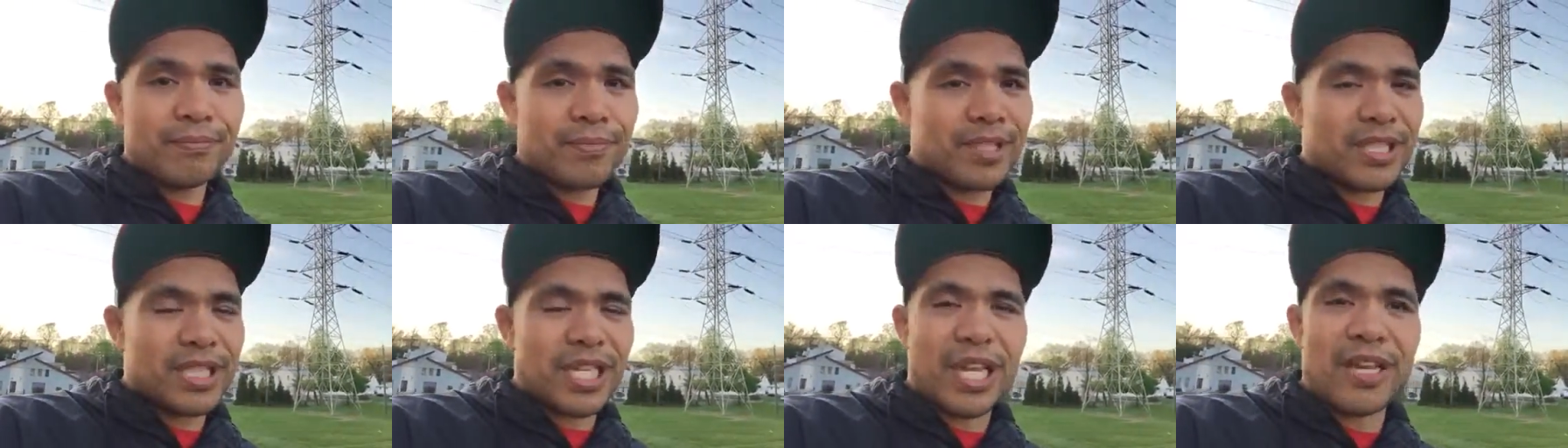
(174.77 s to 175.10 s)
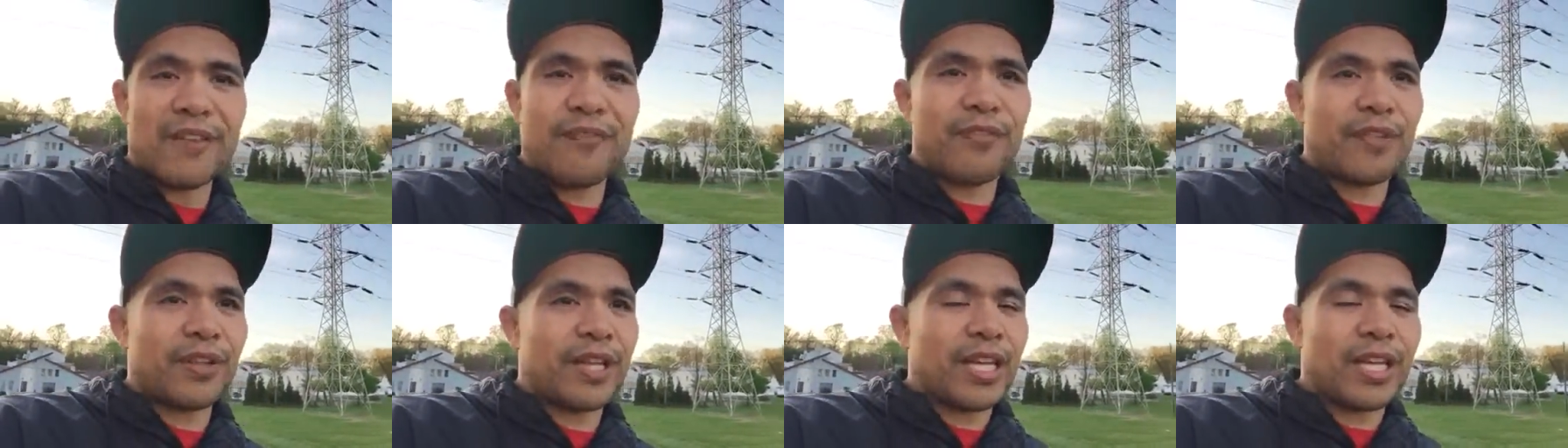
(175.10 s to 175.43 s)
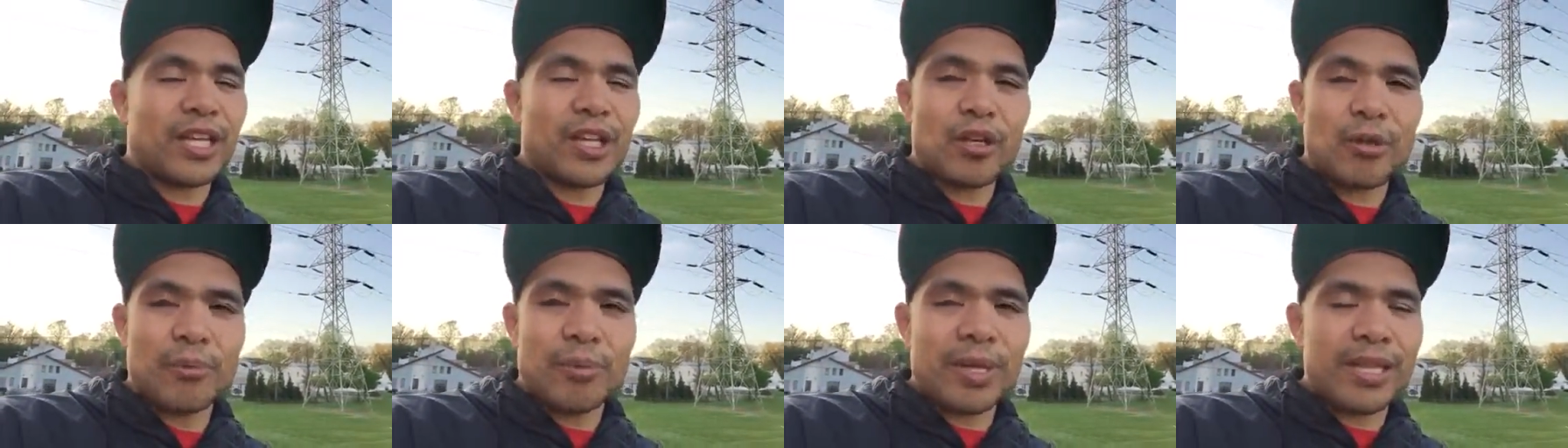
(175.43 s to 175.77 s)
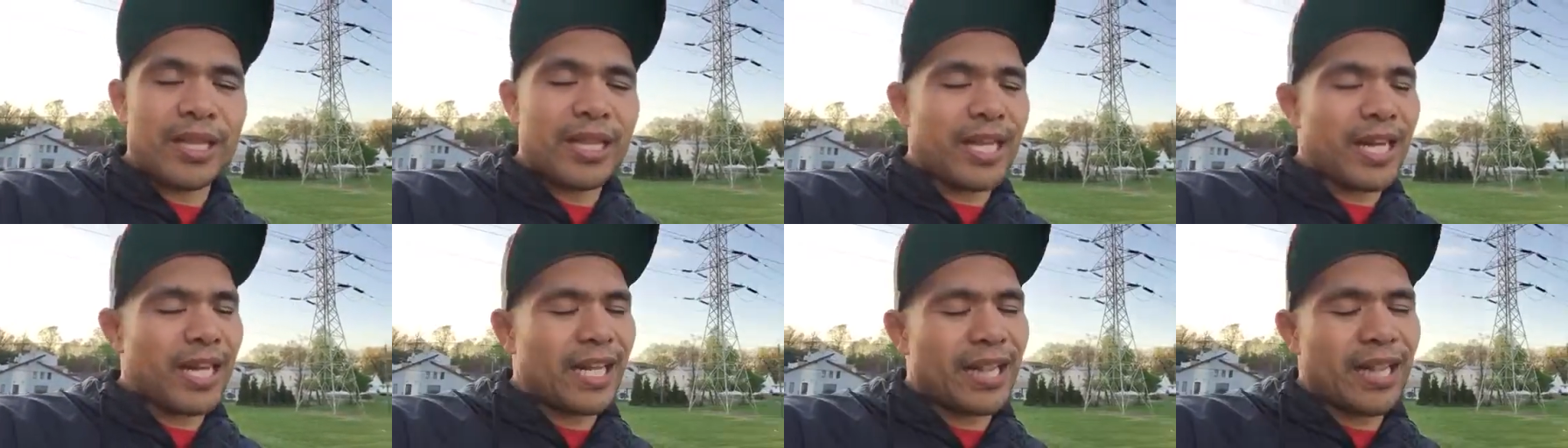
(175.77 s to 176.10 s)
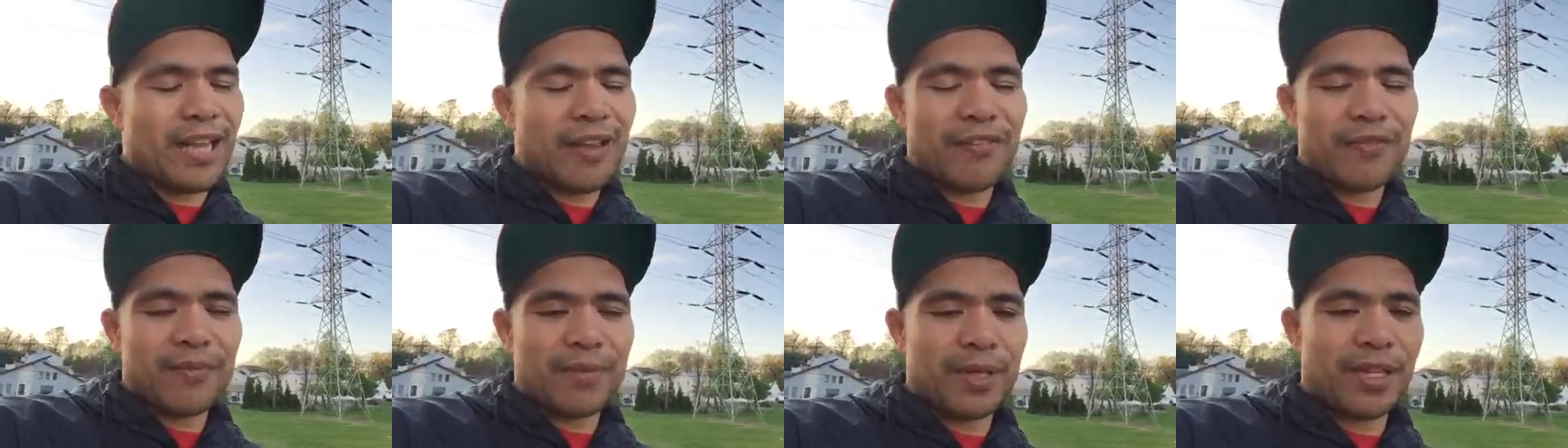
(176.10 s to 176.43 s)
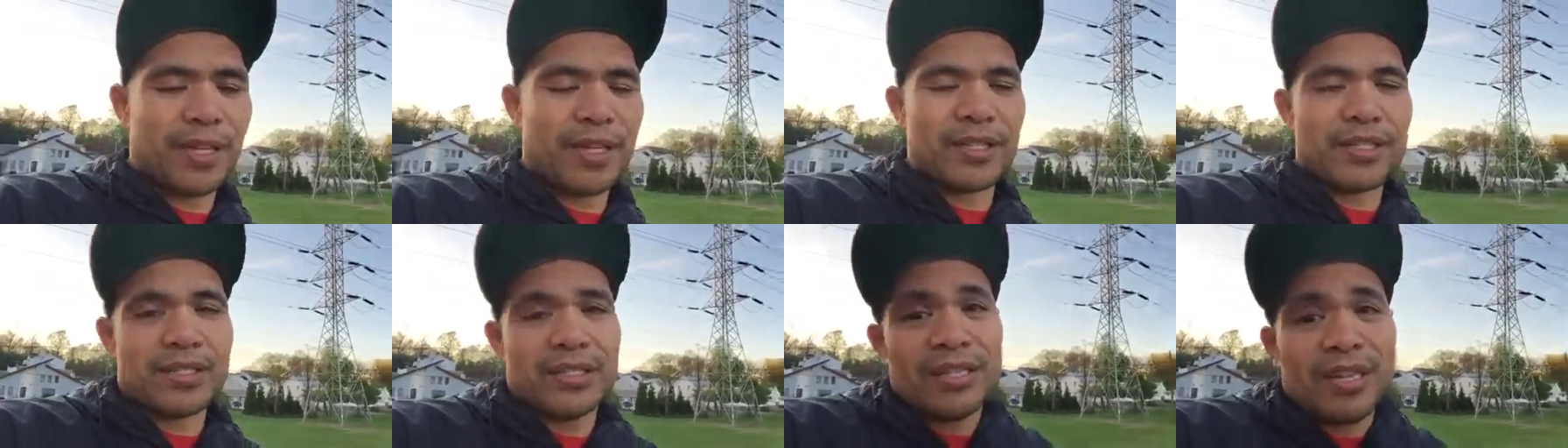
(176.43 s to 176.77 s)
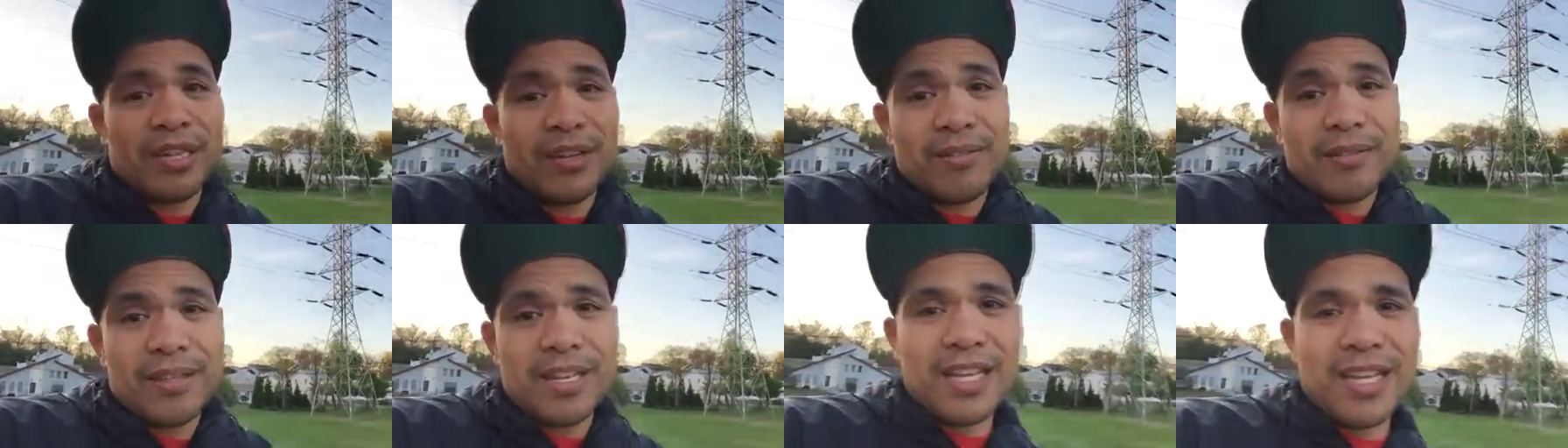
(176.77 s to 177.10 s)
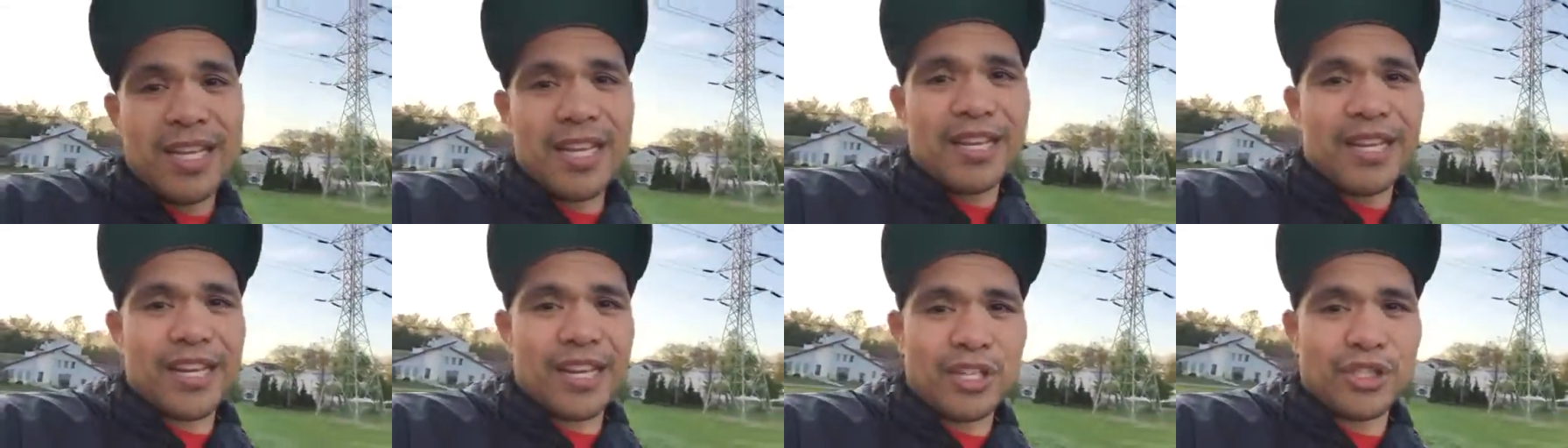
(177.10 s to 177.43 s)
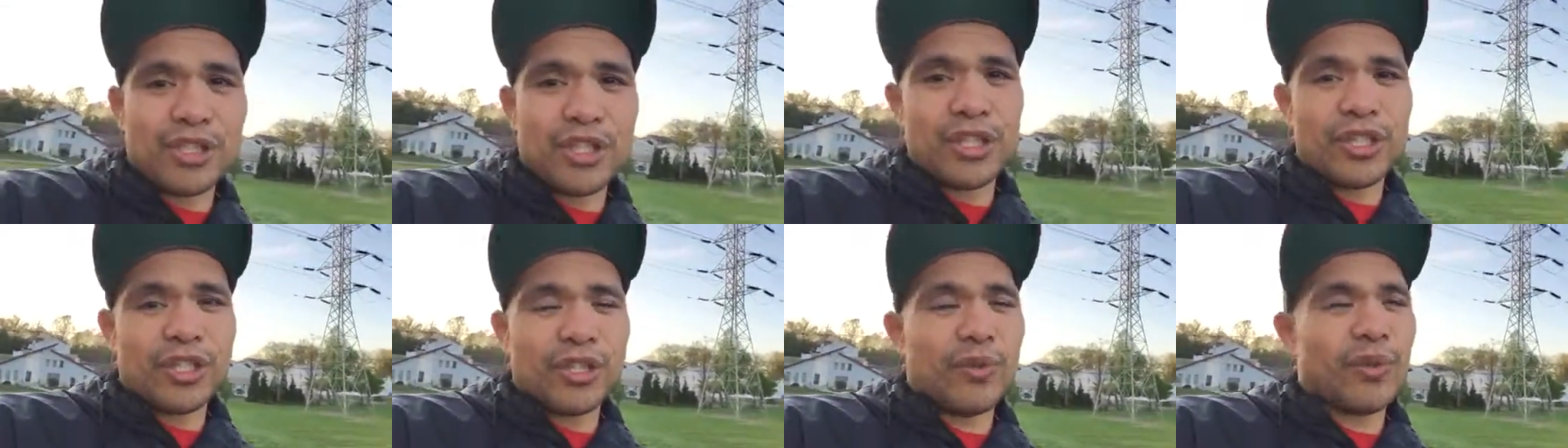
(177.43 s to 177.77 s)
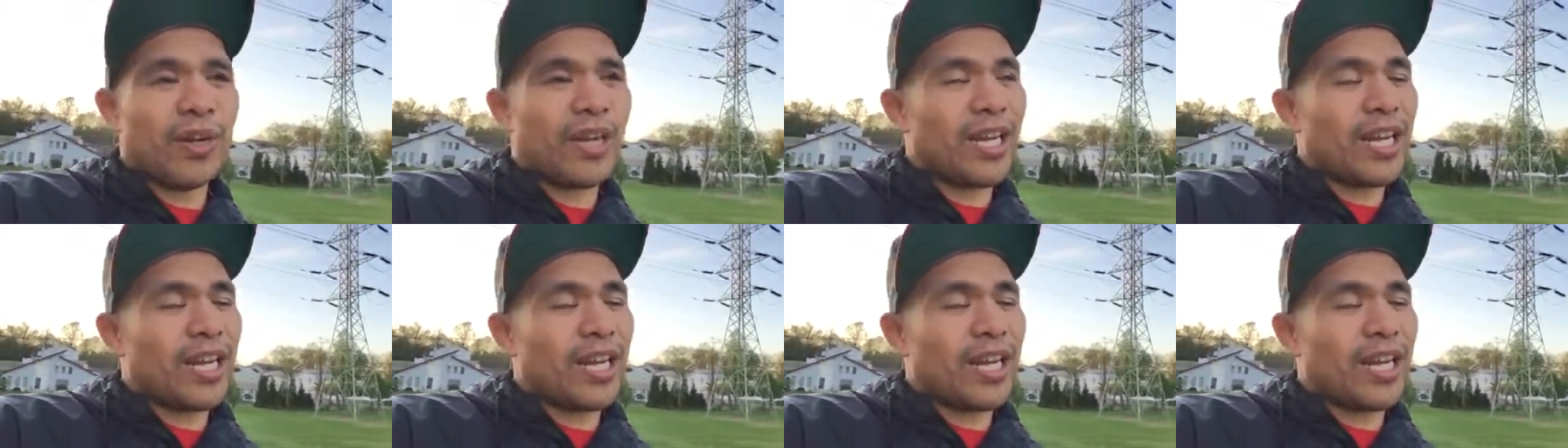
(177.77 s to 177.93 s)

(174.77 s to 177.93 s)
stayed for like a little bit, then I left because, you know, got shit to do.